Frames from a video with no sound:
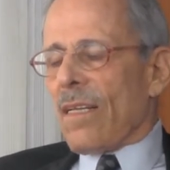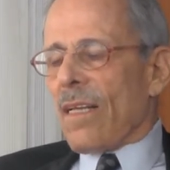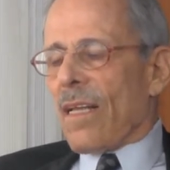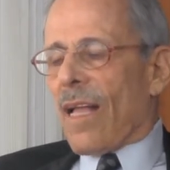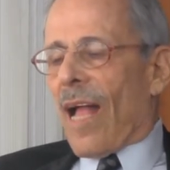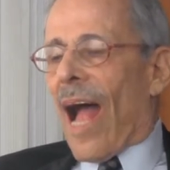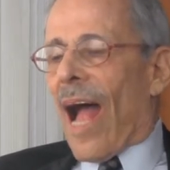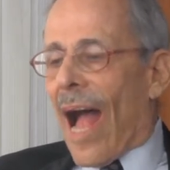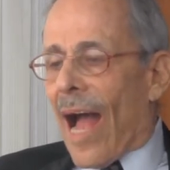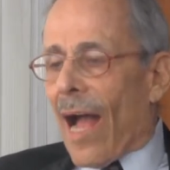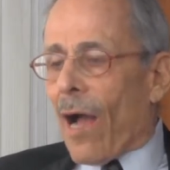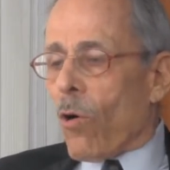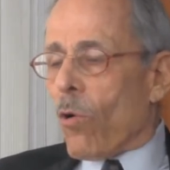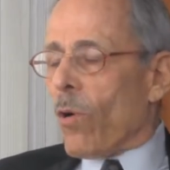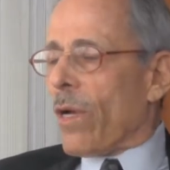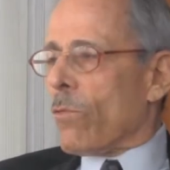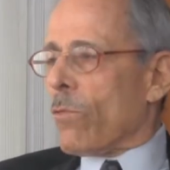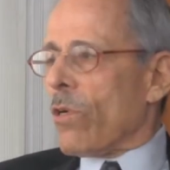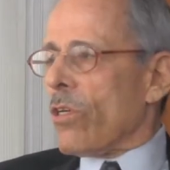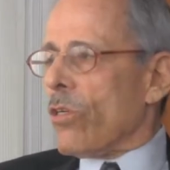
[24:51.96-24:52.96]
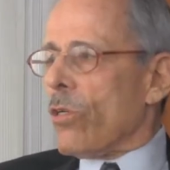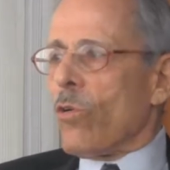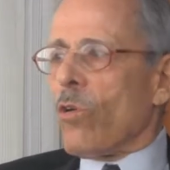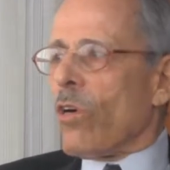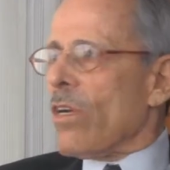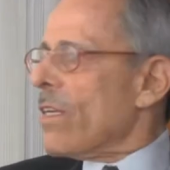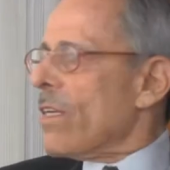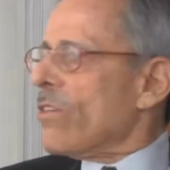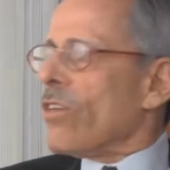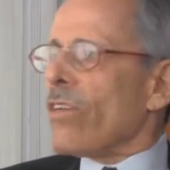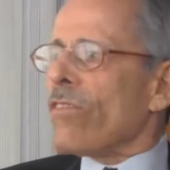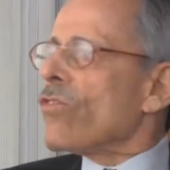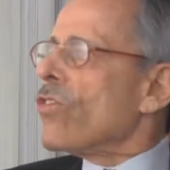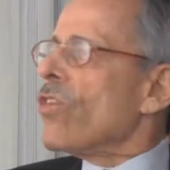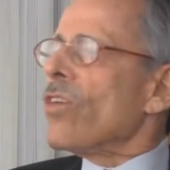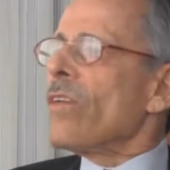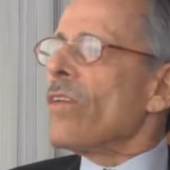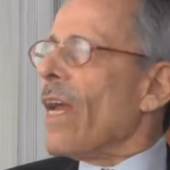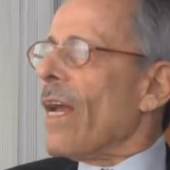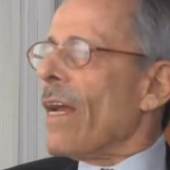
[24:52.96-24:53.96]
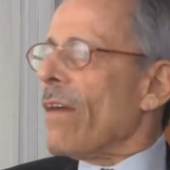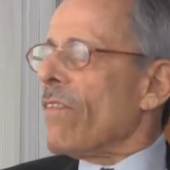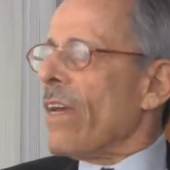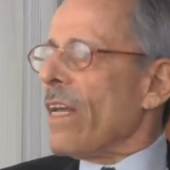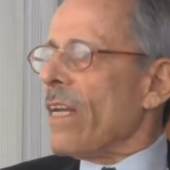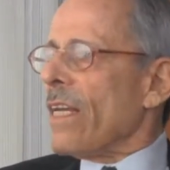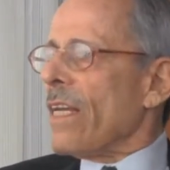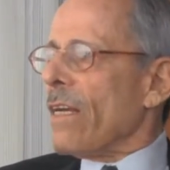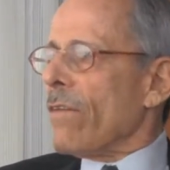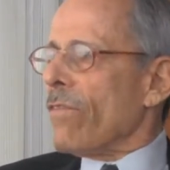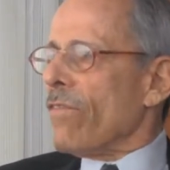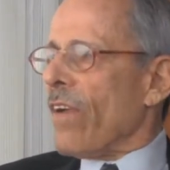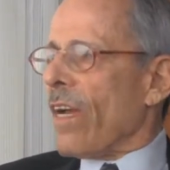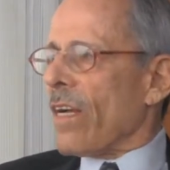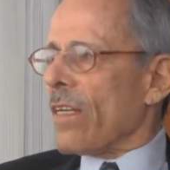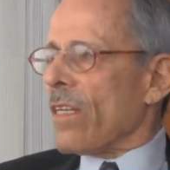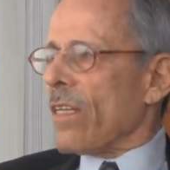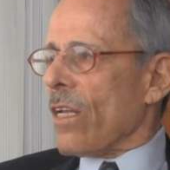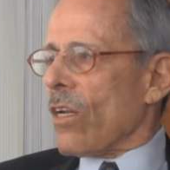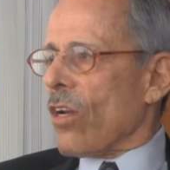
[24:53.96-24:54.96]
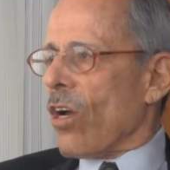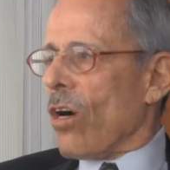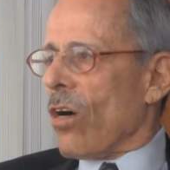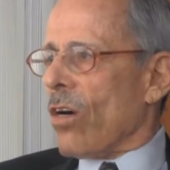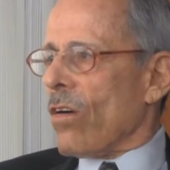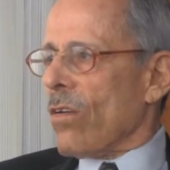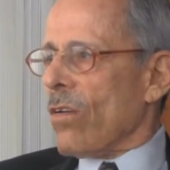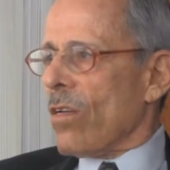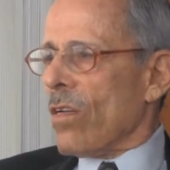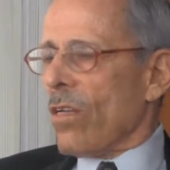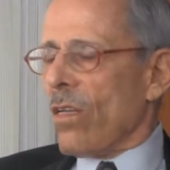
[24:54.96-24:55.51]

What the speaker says: how it would do it, it just couldn't have any effect at all.